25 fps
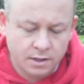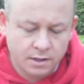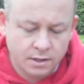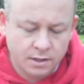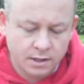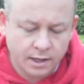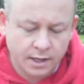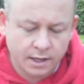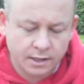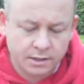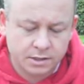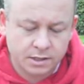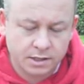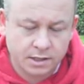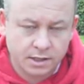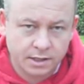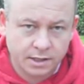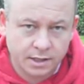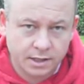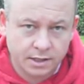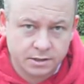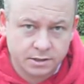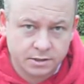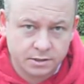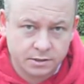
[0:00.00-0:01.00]
actually
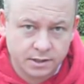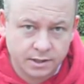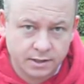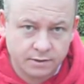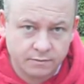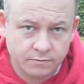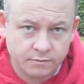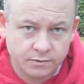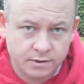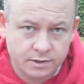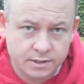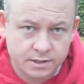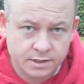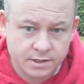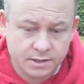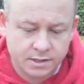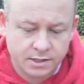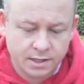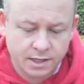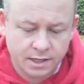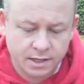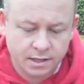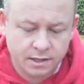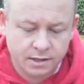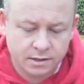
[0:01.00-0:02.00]
connect to every
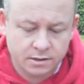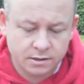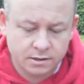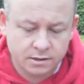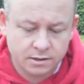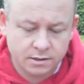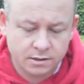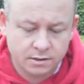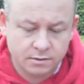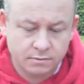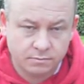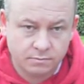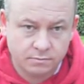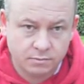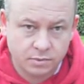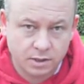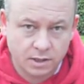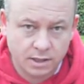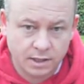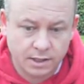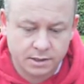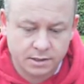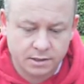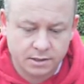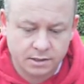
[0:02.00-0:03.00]
second
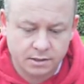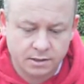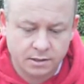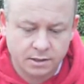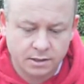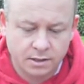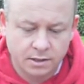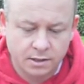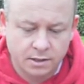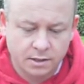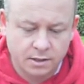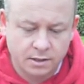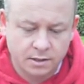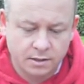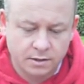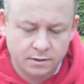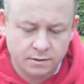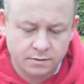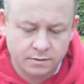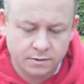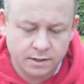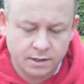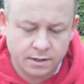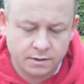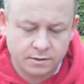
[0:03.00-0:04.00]
plate.
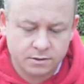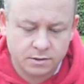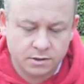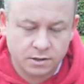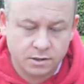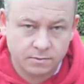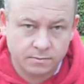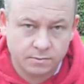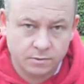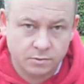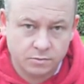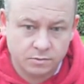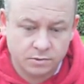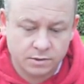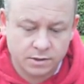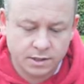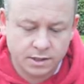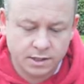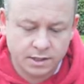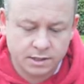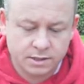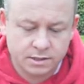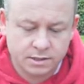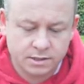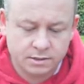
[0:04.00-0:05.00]
The other terminal
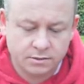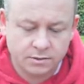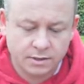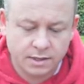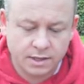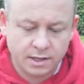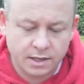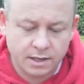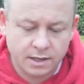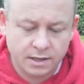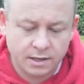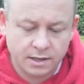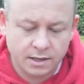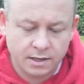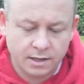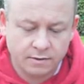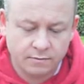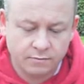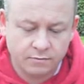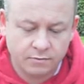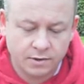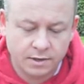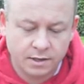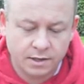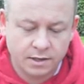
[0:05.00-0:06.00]
connects to
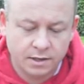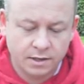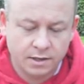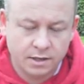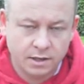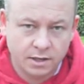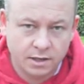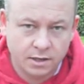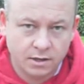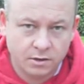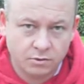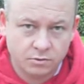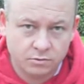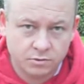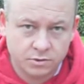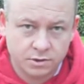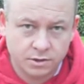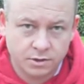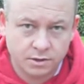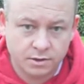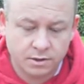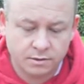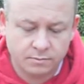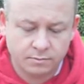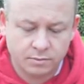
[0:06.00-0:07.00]
every
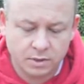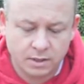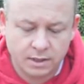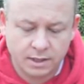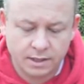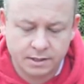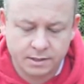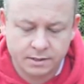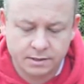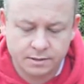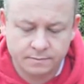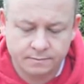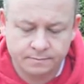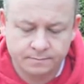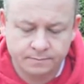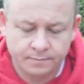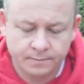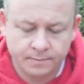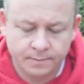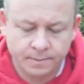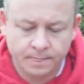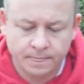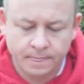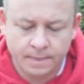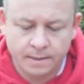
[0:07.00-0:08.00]
alternate plate.
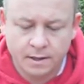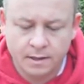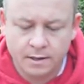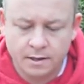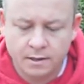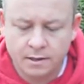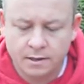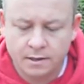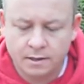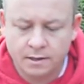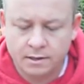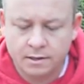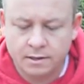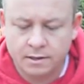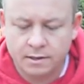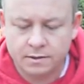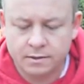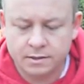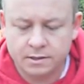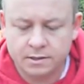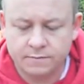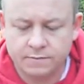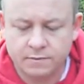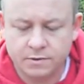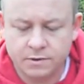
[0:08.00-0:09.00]

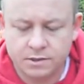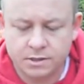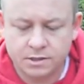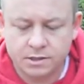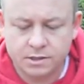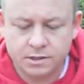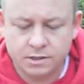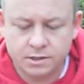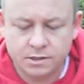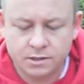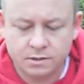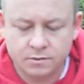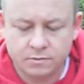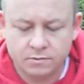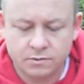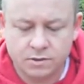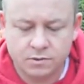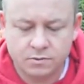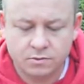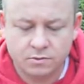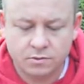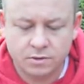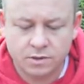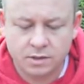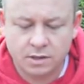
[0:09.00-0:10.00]
This version is what's
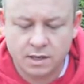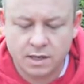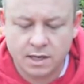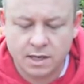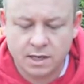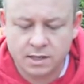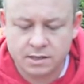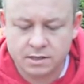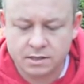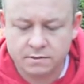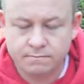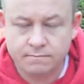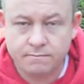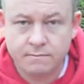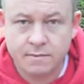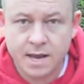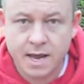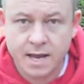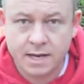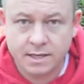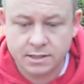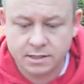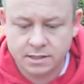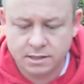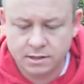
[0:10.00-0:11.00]
called a glass
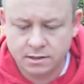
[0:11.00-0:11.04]
matte